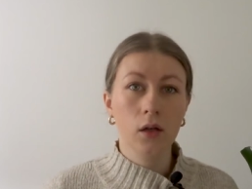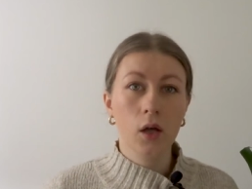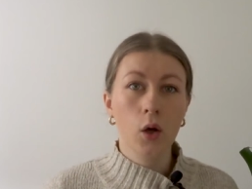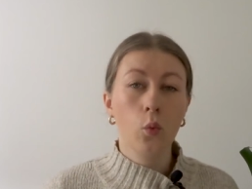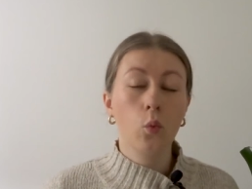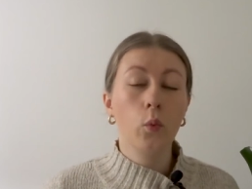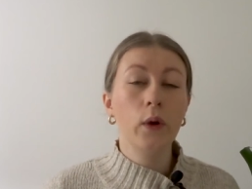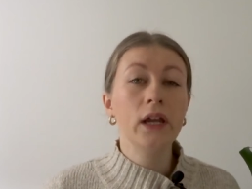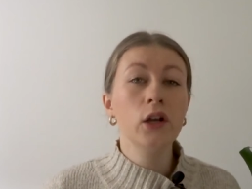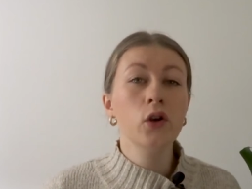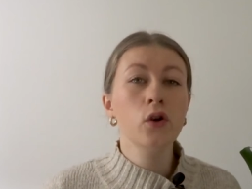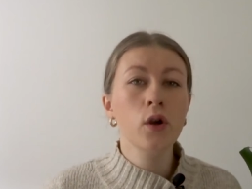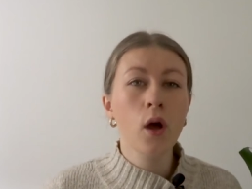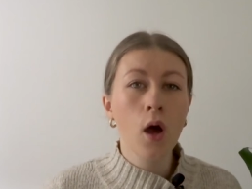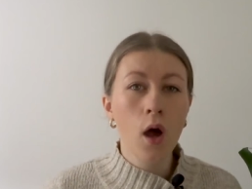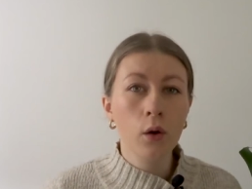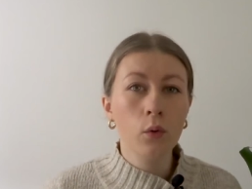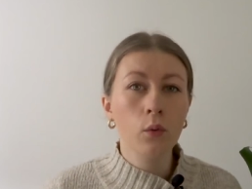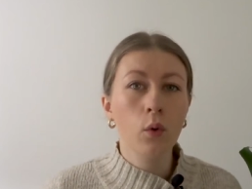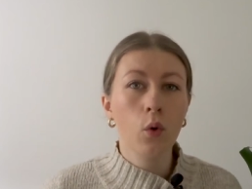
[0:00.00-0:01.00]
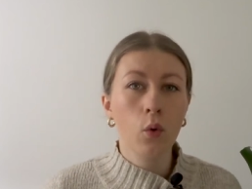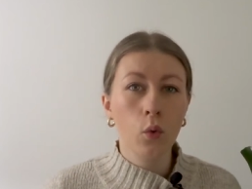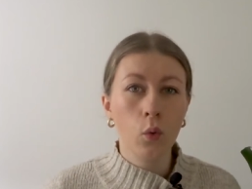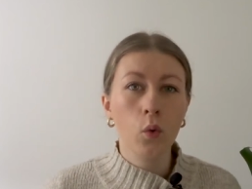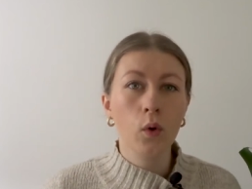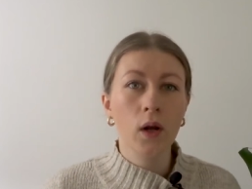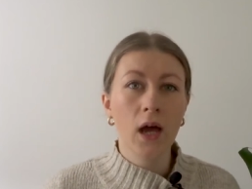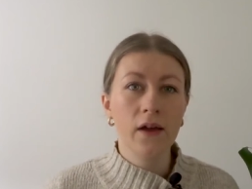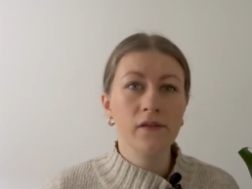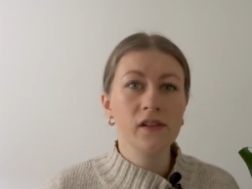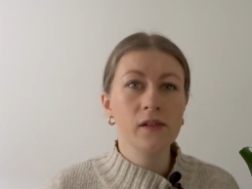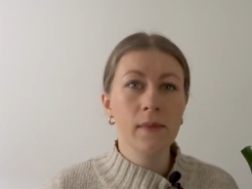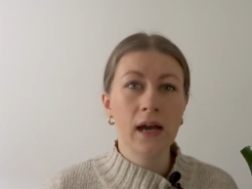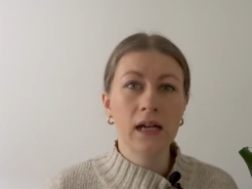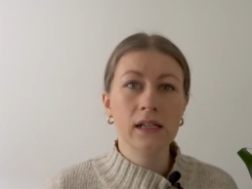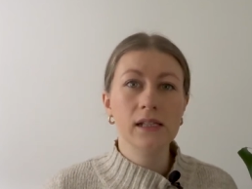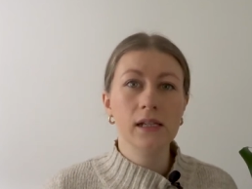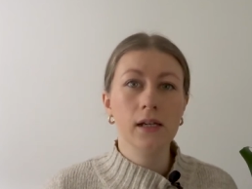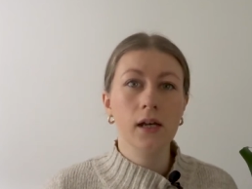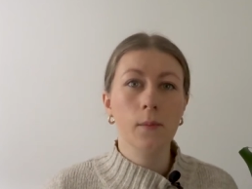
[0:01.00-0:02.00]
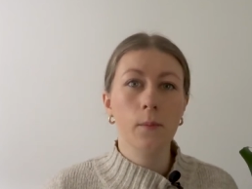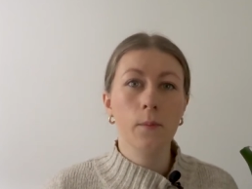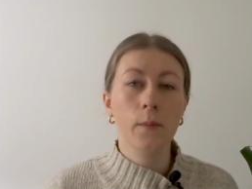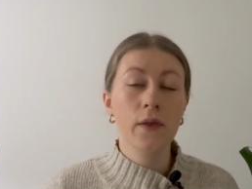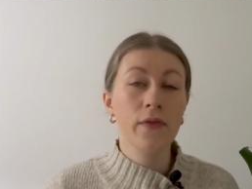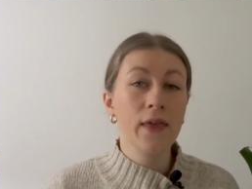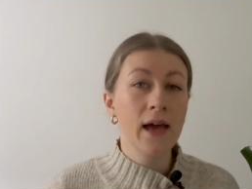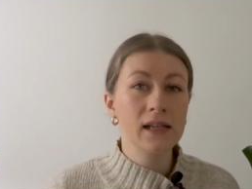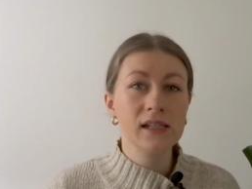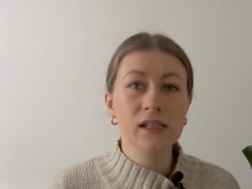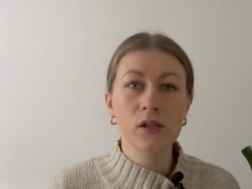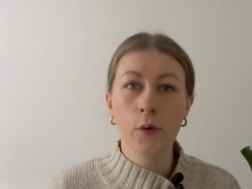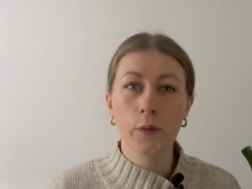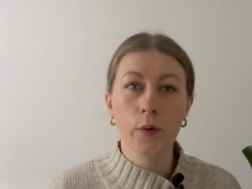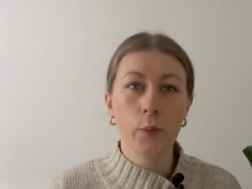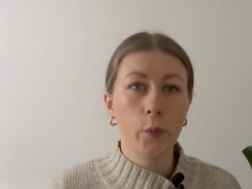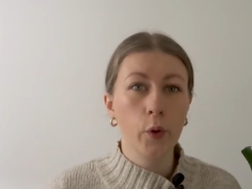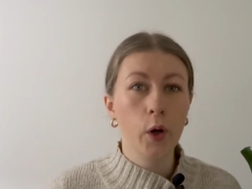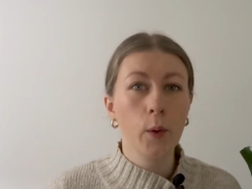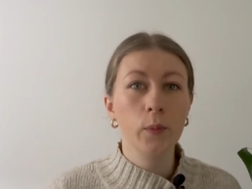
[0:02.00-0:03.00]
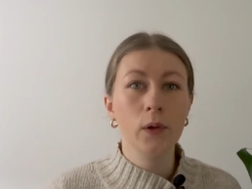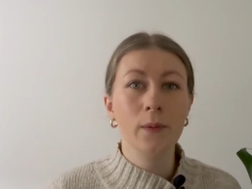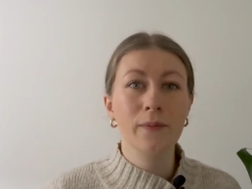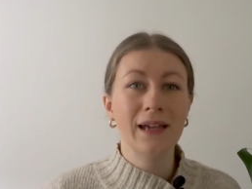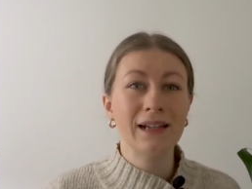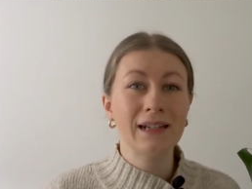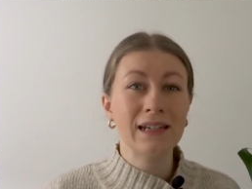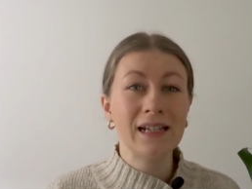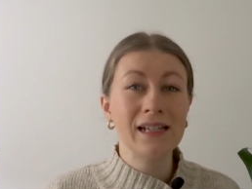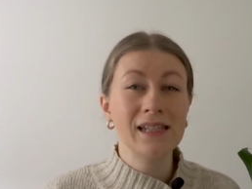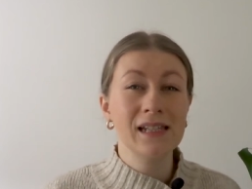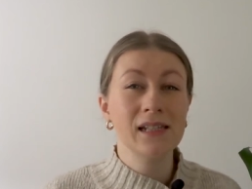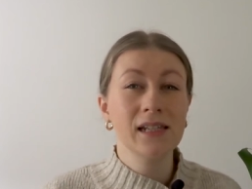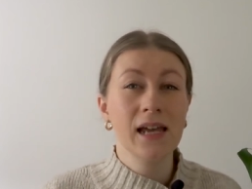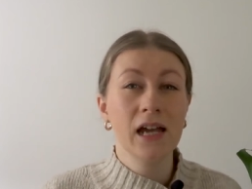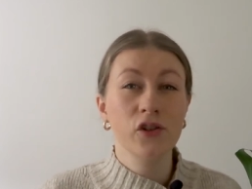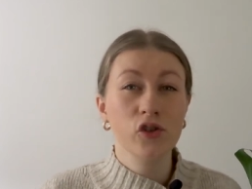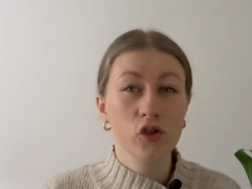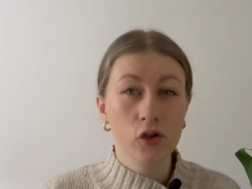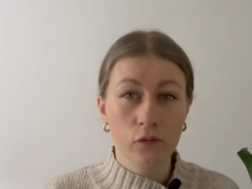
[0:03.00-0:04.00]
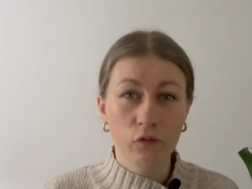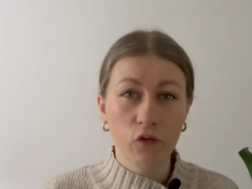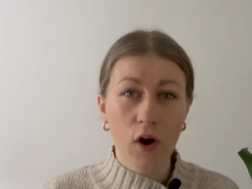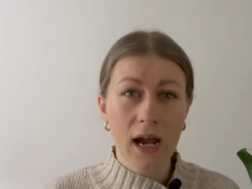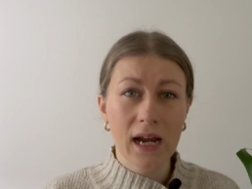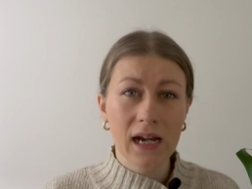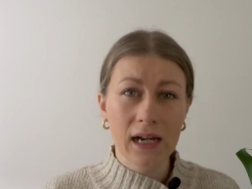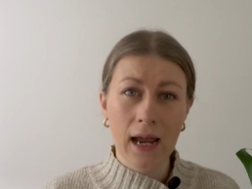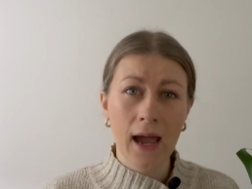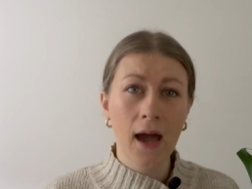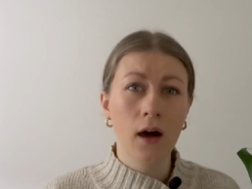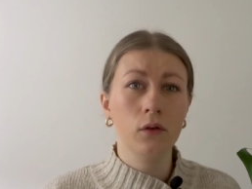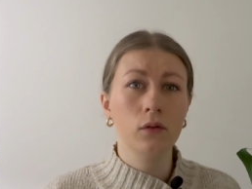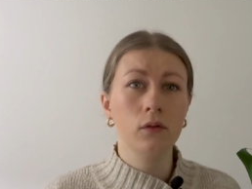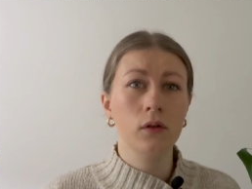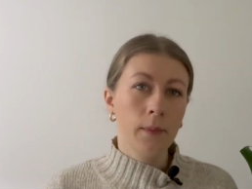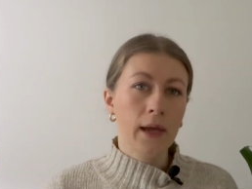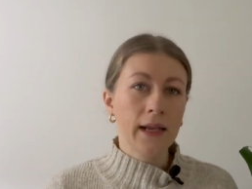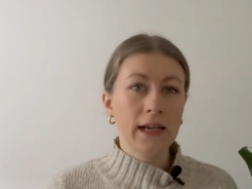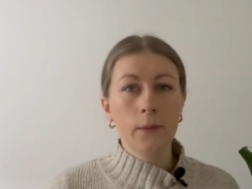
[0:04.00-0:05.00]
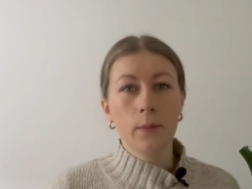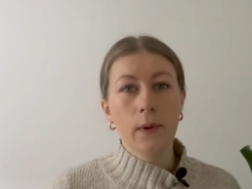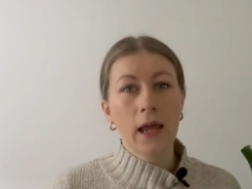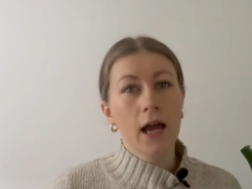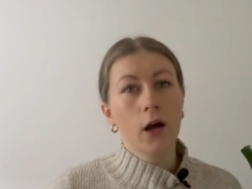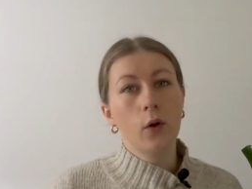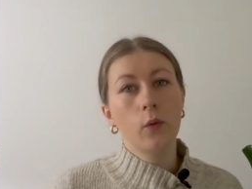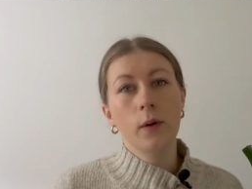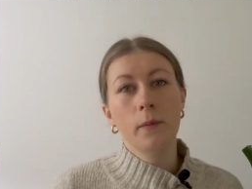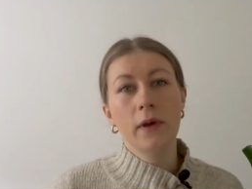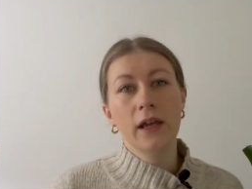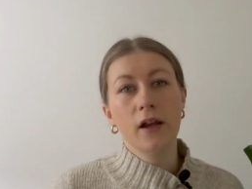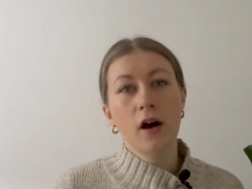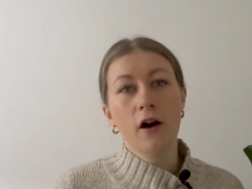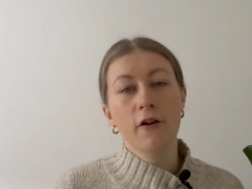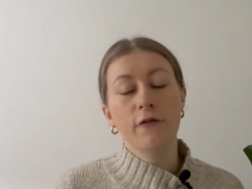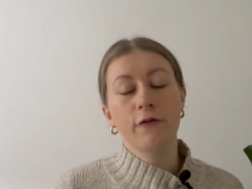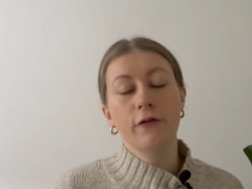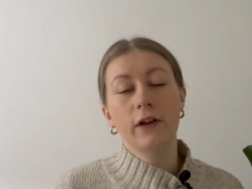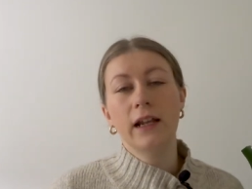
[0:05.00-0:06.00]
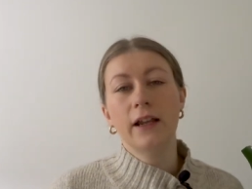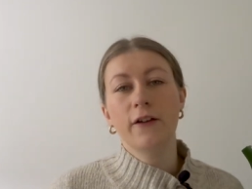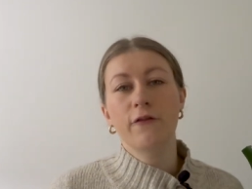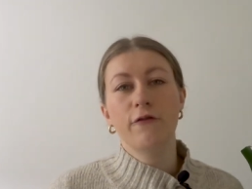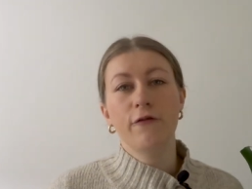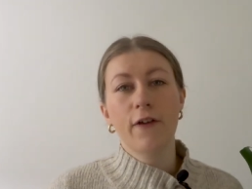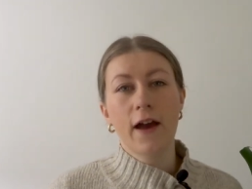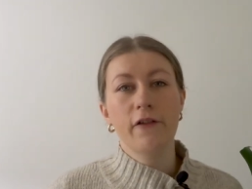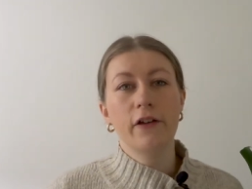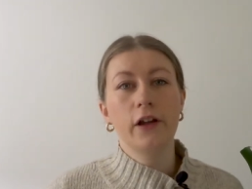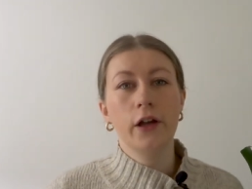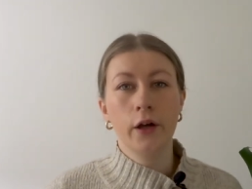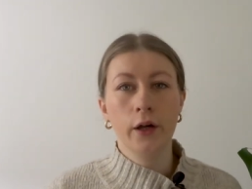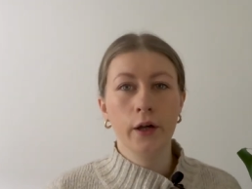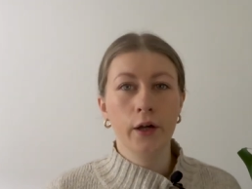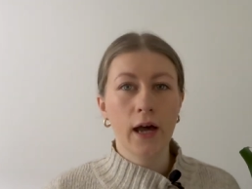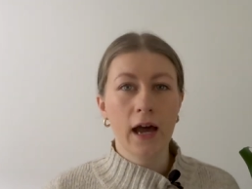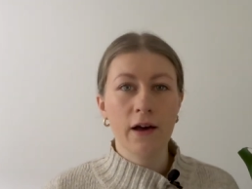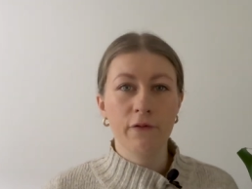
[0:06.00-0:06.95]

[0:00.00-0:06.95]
We know all lives matter, but that's not the problem that needs attention right now. Many black women are feeling very hurt